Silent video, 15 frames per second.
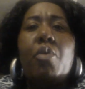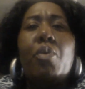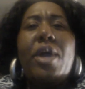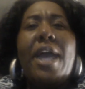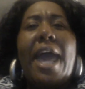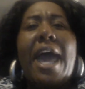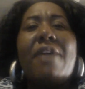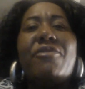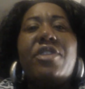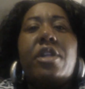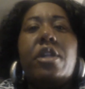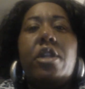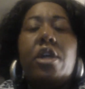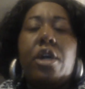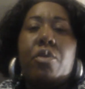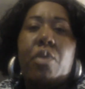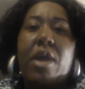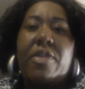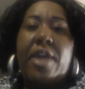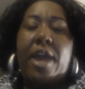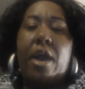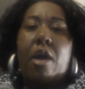We have to look
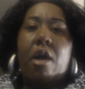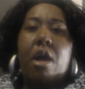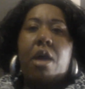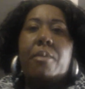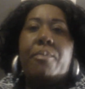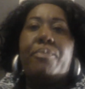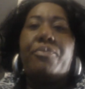where they are,